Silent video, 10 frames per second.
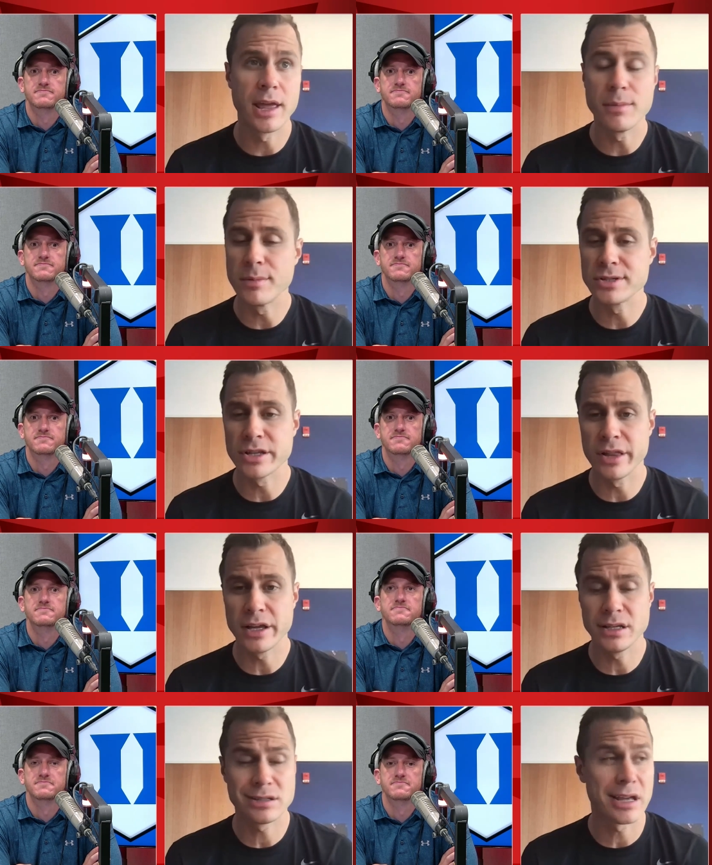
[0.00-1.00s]
Speaker 1: name,
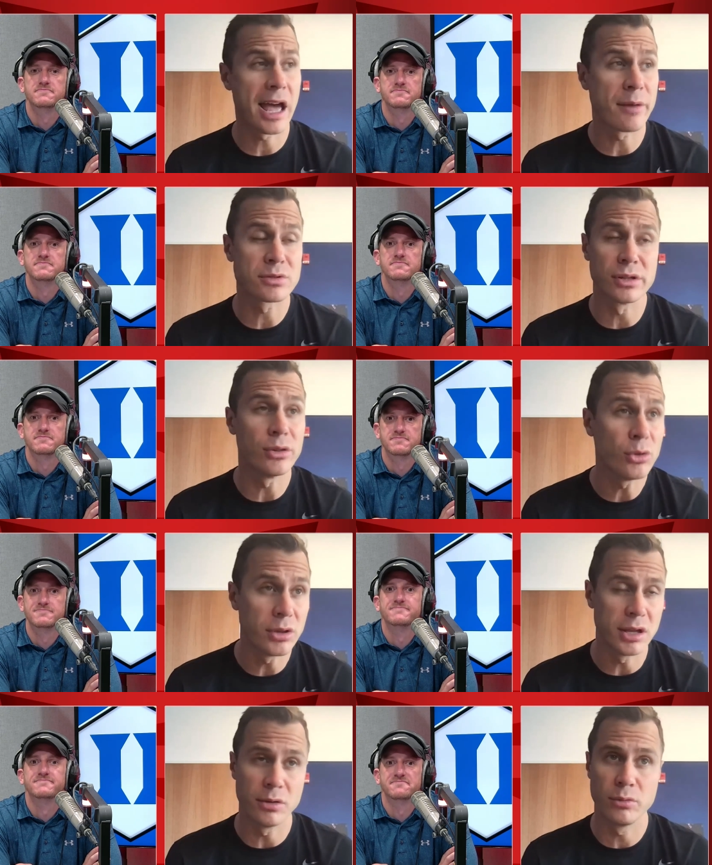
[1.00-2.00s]
image, and likeness?
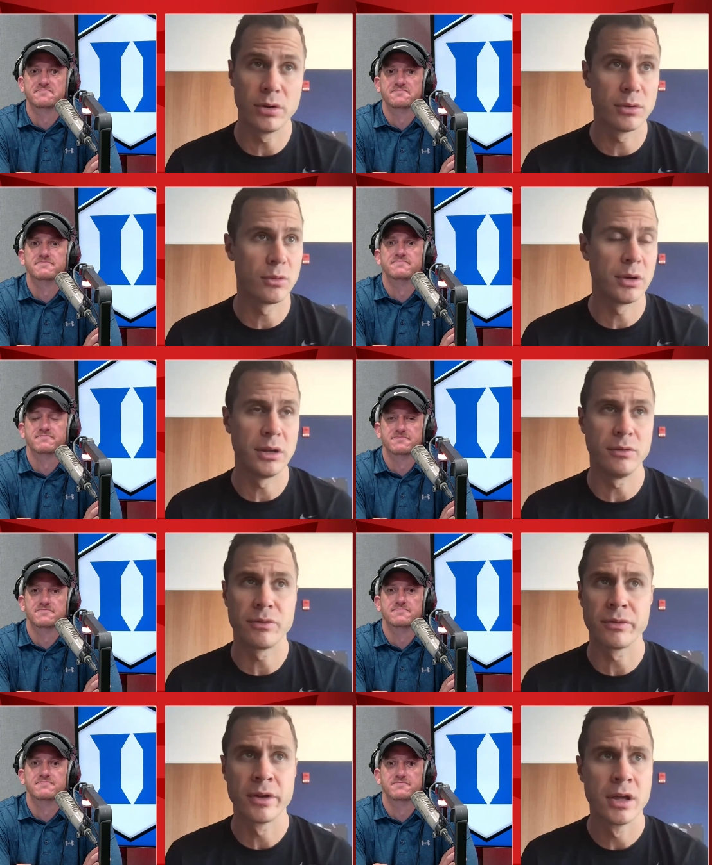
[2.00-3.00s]
Absolutely. We're,
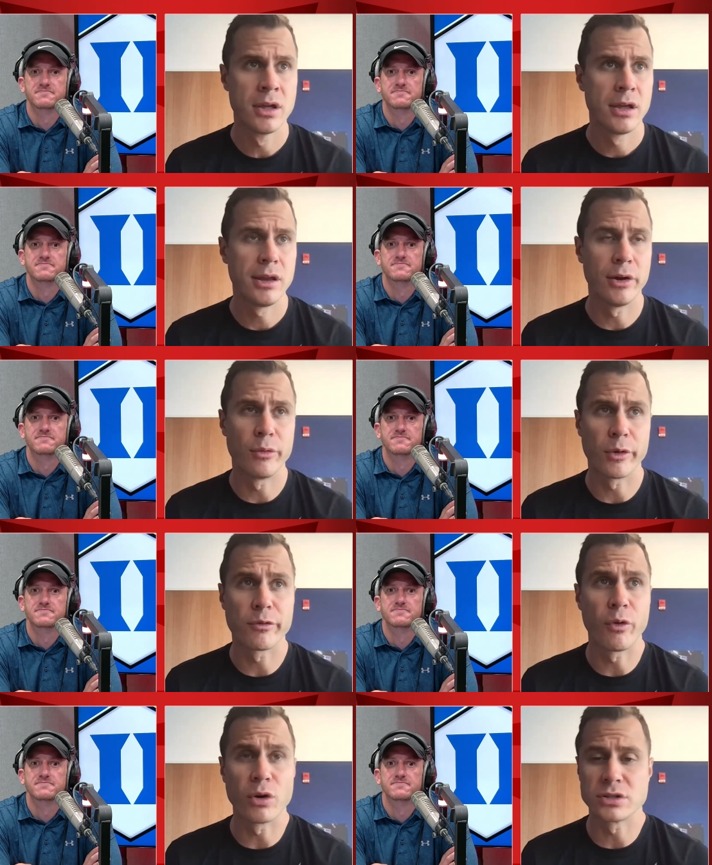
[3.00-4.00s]
we've,
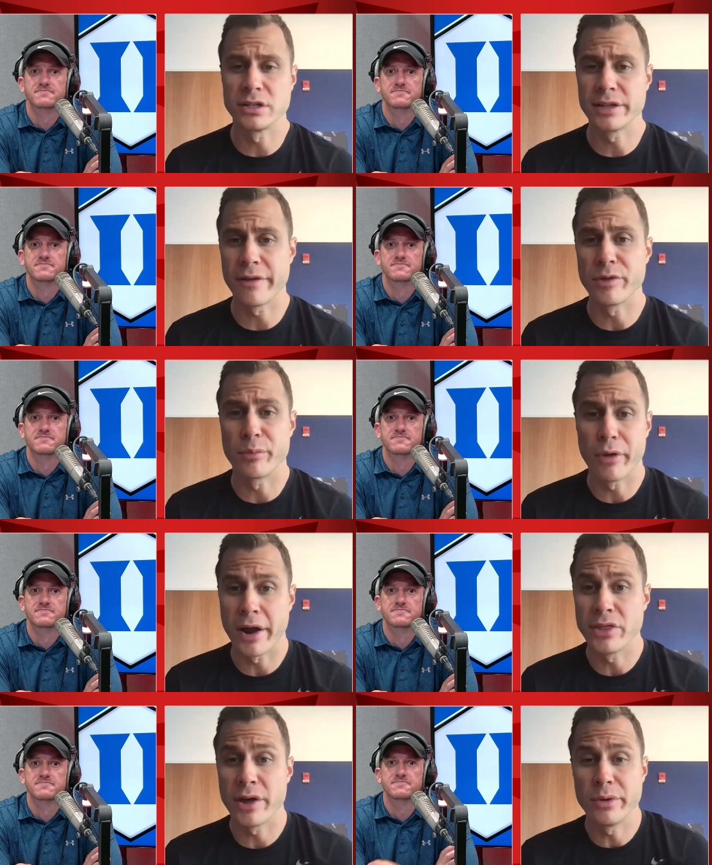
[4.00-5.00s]
you know, we're fortunate to
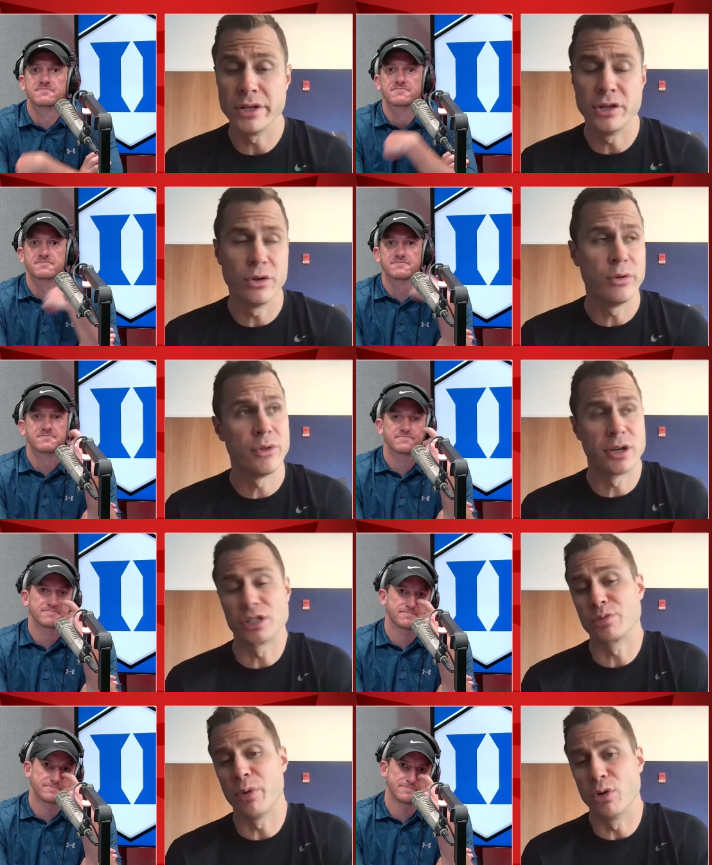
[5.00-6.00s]
have the brand that we
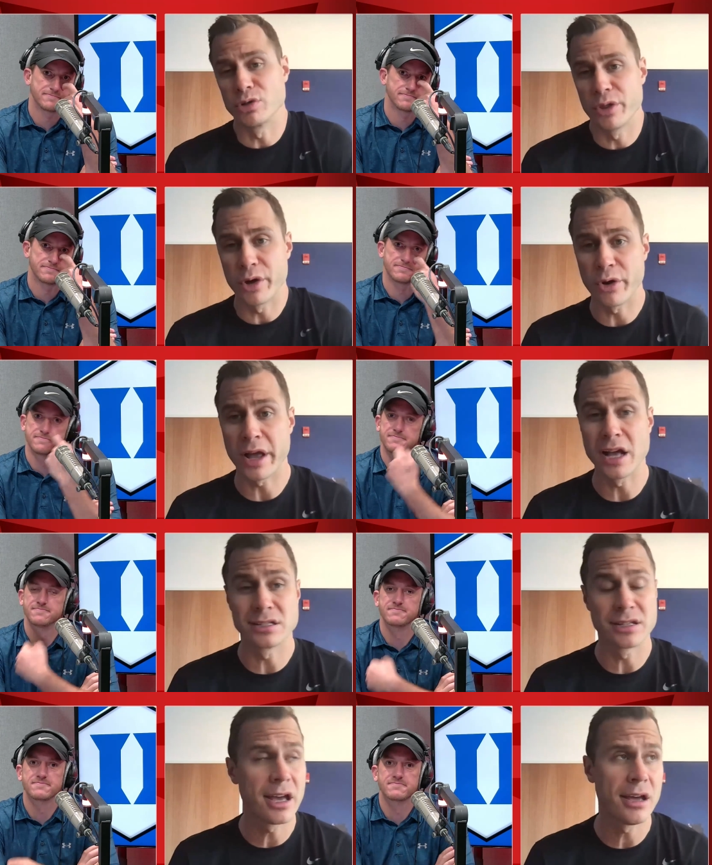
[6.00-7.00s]
do and the exposure that
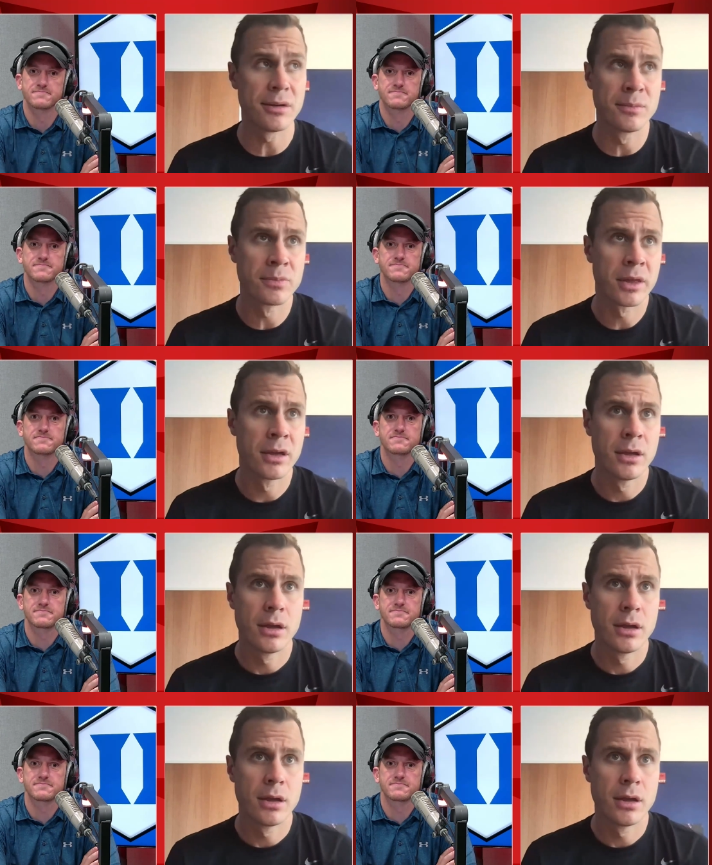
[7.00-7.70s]
our guys get.